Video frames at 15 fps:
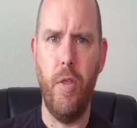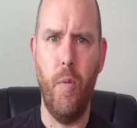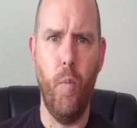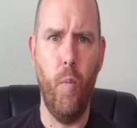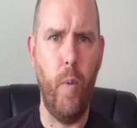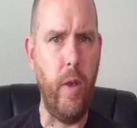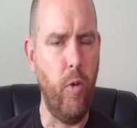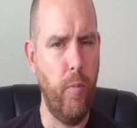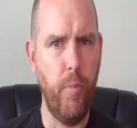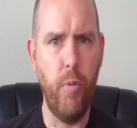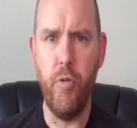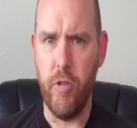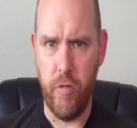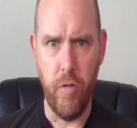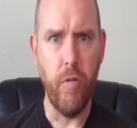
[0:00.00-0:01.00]
we do
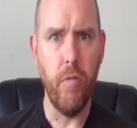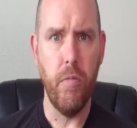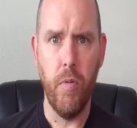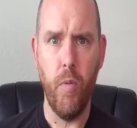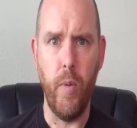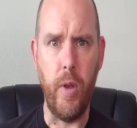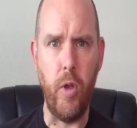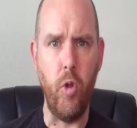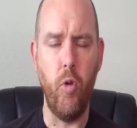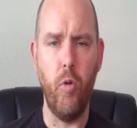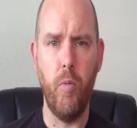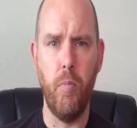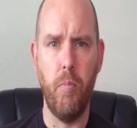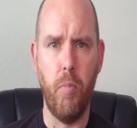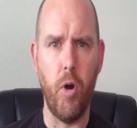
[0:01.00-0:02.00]
Jujutsu. We do
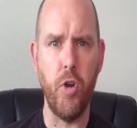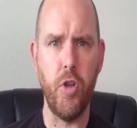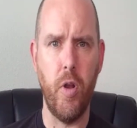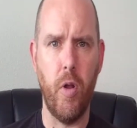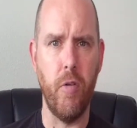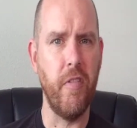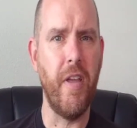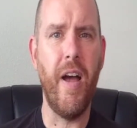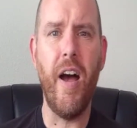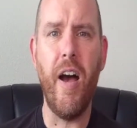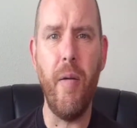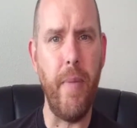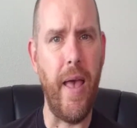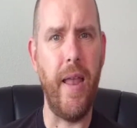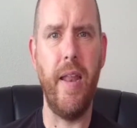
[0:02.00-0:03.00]
martial arts.
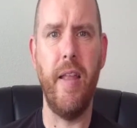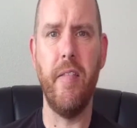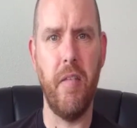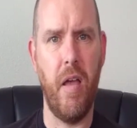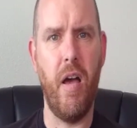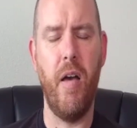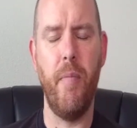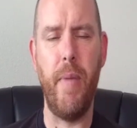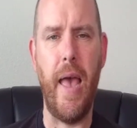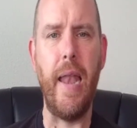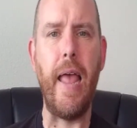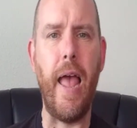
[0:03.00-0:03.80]
Combat is combat